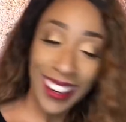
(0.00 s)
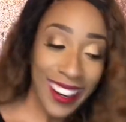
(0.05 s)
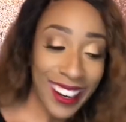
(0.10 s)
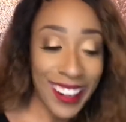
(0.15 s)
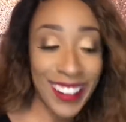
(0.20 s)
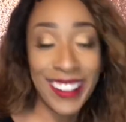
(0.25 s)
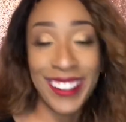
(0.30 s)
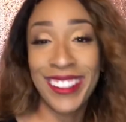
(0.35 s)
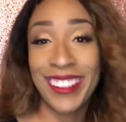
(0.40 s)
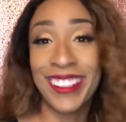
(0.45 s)

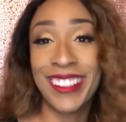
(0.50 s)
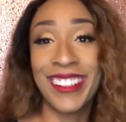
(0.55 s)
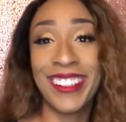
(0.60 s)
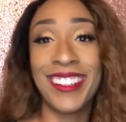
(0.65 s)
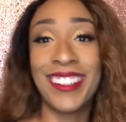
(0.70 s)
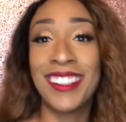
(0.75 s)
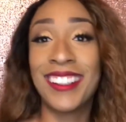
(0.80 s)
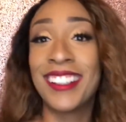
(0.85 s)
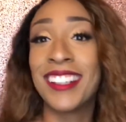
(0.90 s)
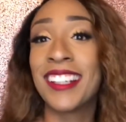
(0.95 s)
And
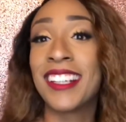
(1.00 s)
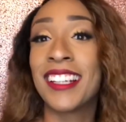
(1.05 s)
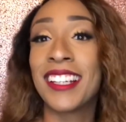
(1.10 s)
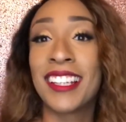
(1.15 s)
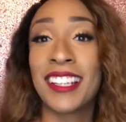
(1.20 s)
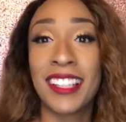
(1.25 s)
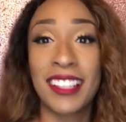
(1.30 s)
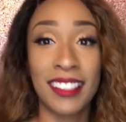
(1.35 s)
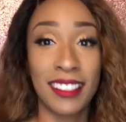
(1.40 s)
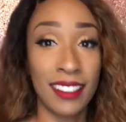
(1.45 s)

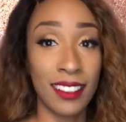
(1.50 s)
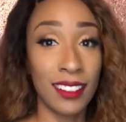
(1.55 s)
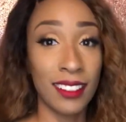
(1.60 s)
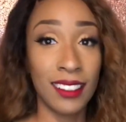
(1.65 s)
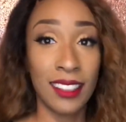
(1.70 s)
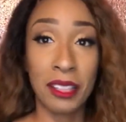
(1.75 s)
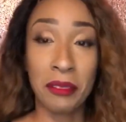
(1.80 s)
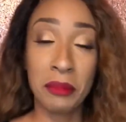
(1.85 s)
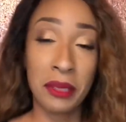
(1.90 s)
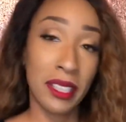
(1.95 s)

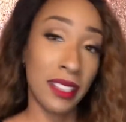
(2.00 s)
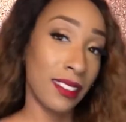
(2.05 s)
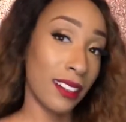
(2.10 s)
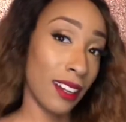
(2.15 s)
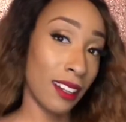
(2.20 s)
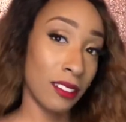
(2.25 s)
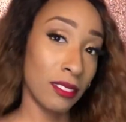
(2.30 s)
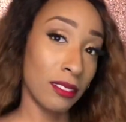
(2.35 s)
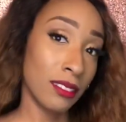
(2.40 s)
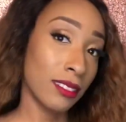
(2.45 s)
yeah, I mean,
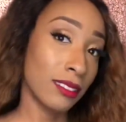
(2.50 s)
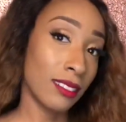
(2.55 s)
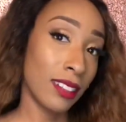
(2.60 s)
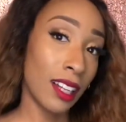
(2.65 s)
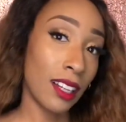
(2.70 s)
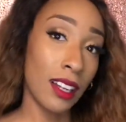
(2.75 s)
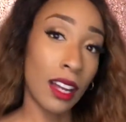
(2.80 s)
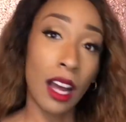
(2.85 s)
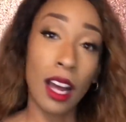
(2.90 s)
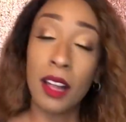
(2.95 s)

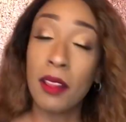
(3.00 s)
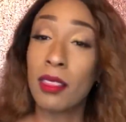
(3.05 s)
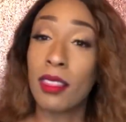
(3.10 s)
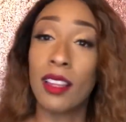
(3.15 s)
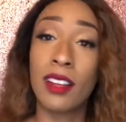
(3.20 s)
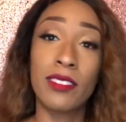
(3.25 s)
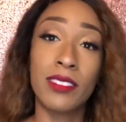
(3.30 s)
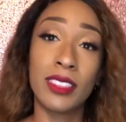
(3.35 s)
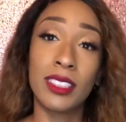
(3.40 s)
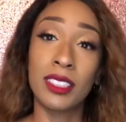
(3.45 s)
I
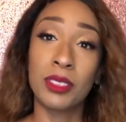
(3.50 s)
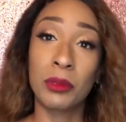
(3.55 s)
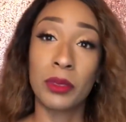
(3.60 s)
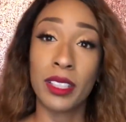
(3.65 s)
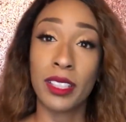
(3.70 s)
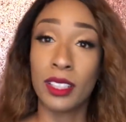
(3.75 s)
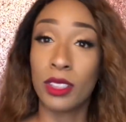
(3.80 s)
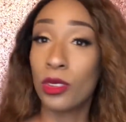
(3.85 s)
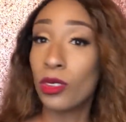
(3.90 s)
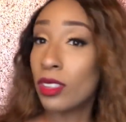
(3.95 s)
love this
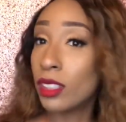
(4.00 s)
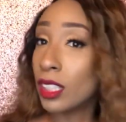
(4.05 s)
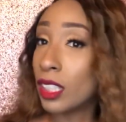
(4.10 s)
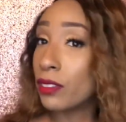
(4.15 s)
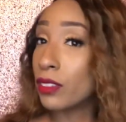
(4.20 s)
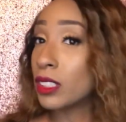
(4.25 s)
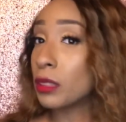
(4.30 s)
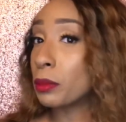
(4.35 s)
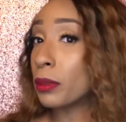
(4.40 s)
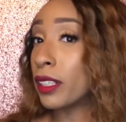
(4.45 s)
wig. You can
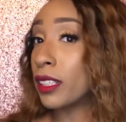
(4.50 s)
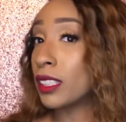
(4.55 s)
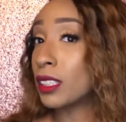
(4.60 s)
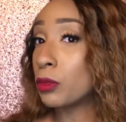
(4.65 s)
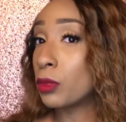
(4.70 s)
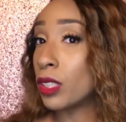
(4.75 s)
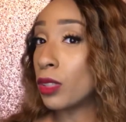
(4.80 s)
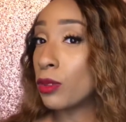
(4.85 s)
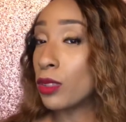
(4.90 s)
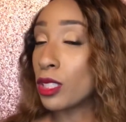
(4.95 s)
even spray
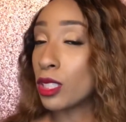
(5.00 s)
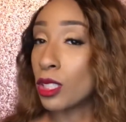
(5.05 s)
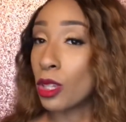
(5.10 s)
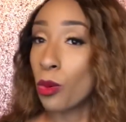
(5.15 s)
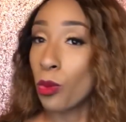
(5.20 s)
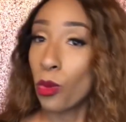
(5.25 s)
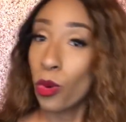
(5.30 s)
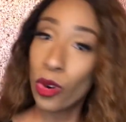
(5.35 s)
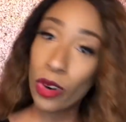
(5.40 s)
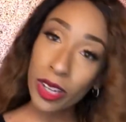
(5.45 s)
this wig with
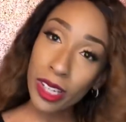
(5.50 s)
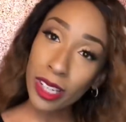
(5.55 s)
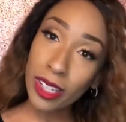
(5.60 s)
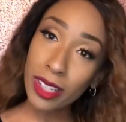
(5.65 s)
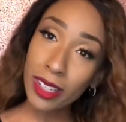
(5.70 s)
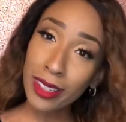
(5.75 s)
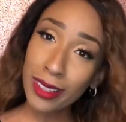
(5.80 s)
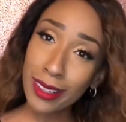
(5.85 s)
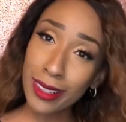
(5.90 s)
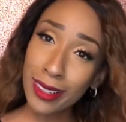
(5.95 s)
some
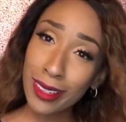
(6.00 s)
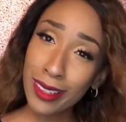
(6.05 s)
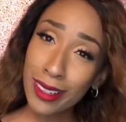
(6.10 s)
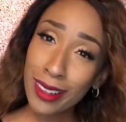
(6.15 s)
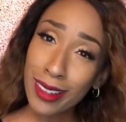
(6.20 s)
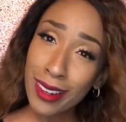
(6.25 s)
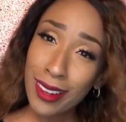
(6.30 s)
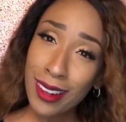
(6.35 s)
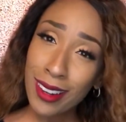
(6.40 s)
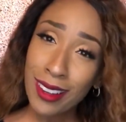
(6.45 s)
water.
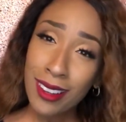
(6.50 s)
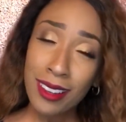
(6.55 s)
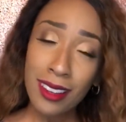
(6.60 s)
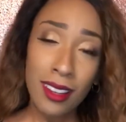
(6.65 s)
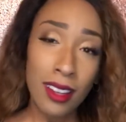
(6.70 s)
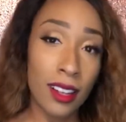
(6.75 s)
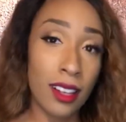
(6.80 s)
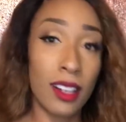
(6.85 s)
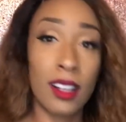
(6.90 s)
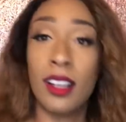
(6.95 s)

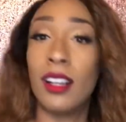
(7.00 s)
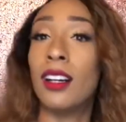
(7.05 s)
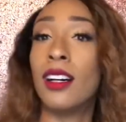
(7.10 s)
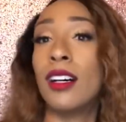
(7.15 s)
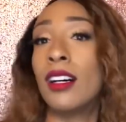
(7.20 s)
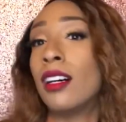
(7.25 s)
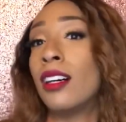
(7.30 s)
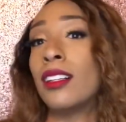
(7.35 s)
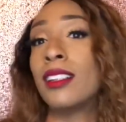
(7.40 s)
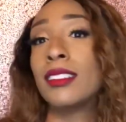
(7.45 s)

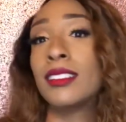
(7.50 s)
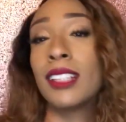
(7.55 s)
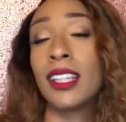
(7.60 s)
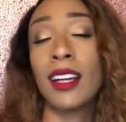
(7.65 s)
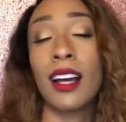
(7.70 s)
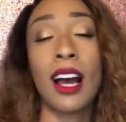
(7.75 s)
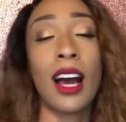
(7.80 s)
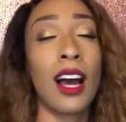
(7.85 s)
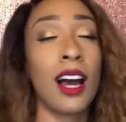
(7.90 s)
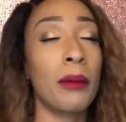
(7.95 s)

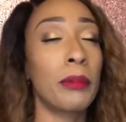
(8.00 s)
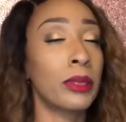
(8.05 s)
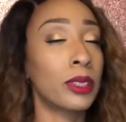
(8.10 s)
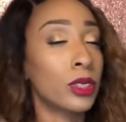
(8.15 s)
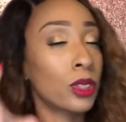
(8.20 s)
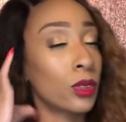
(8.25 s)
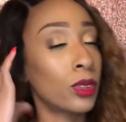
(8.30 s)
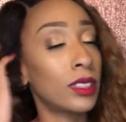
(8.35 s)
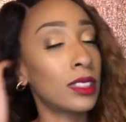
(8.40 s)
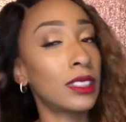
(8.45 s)
The
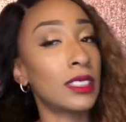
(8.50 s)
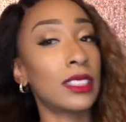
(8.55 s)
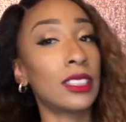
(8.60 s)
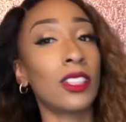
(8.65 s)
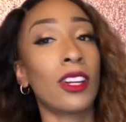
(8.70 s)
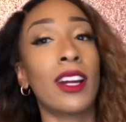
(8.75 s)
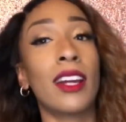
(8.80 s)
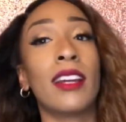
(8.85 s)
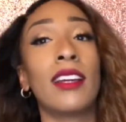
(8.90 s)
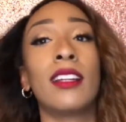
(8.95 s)
opportunities
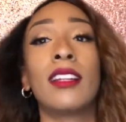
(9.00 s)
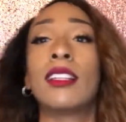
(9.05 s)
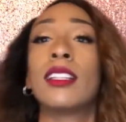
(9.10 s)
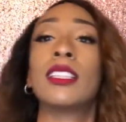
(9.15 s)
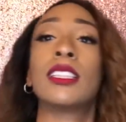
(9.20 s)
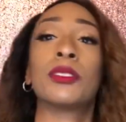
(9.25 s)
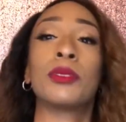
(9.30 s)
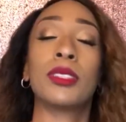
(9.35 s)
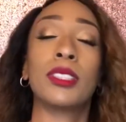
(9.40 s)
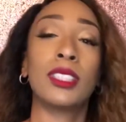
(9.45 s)
are
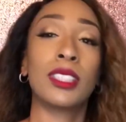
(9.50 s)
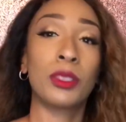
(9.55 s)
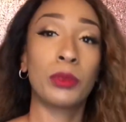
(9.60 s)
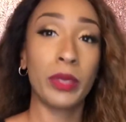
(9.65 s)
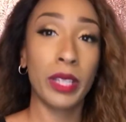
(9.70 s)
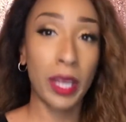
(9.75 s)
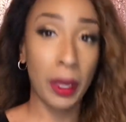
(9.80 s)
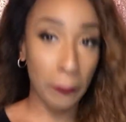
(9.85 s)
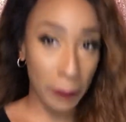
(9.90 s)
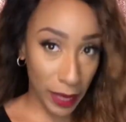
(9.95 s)
endless with this
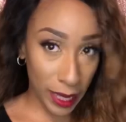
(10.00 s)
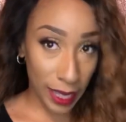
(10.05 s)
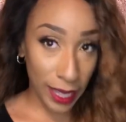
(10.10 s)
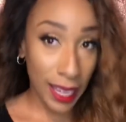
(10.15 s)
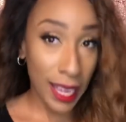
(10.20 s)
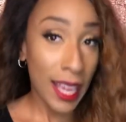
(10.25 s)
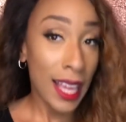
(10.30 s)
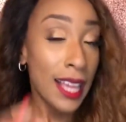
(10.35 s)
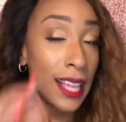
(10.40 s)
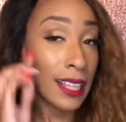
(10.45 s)
wig. But
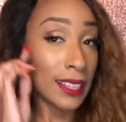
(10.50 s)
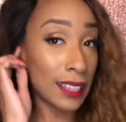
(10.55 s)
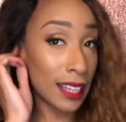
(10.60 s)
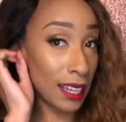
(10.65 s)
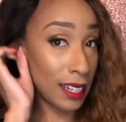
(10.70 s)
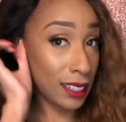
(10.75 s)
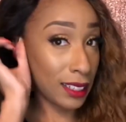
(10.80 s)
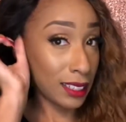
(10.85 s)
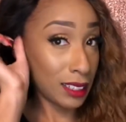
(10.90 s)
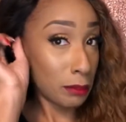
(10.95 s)

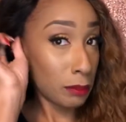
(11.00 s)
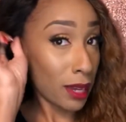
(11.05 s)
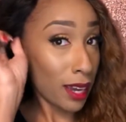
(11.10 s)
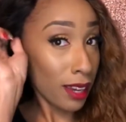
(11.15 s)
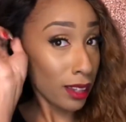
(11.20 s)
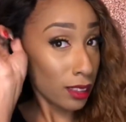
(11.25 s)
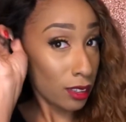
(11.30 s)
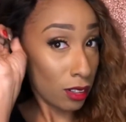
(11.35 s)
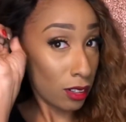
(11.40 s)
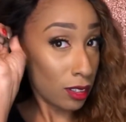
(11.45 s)
that is
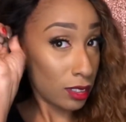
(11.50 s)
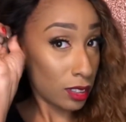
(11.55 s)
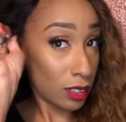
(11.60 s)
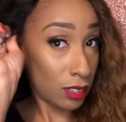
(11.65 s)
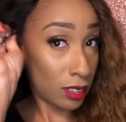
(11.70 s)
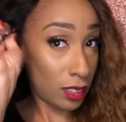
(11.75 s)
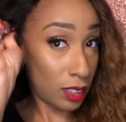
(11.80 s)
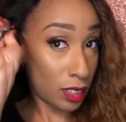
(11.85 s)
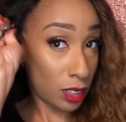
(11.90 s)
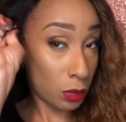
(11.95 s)
my thoughts
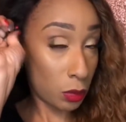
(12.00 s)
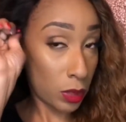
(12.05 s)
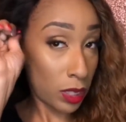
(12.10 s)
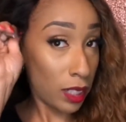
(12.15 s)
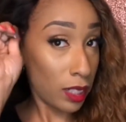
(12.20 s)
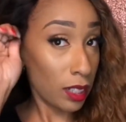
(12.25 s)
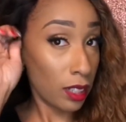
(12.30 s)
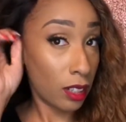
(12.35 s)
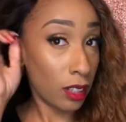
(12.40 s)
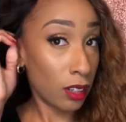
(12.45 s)
on this
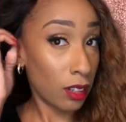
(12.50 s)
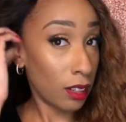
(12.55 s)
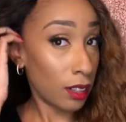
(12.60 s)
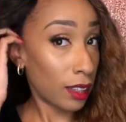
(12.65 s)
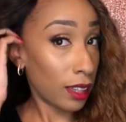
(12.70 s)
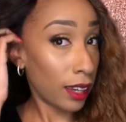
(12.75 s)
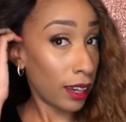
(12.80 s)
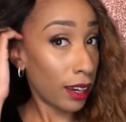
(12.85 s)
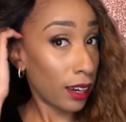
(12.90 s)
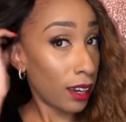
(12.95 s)
wig, y'all.
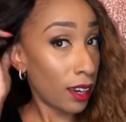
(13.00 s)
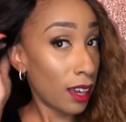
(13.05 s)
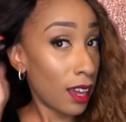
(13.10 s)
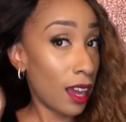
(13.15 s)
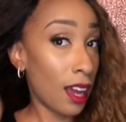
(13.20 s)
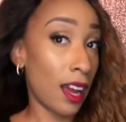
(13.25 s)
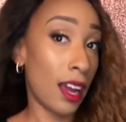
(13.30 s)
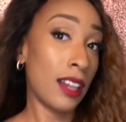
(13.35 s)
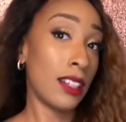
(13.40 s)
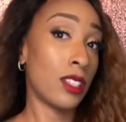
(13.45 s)
Like,
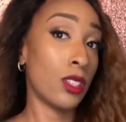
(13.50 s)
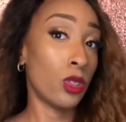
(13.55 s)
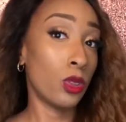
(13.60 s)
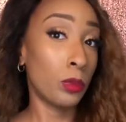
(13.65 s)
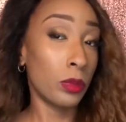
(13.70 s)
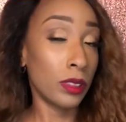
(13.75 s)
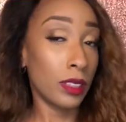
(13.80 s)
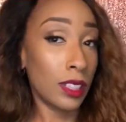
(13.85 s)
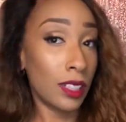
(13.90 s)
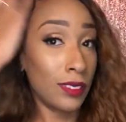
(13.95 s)
I
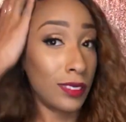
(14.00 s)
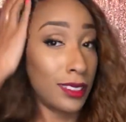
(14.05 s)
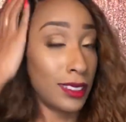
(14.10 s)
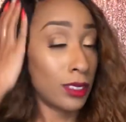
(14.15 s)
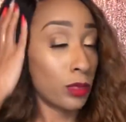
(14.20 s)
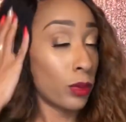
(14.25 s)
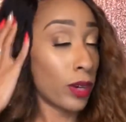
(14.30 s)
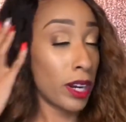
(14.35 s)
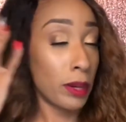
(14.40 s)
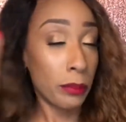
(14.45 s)
super love
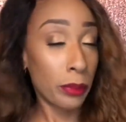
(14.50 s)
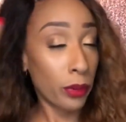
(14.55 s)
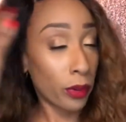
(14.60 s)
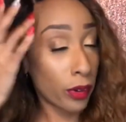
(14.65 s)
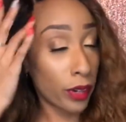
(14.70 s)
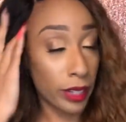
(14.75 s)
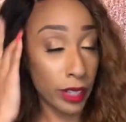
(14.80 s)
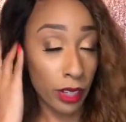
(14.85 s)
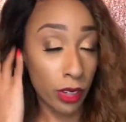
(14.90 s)
this right part.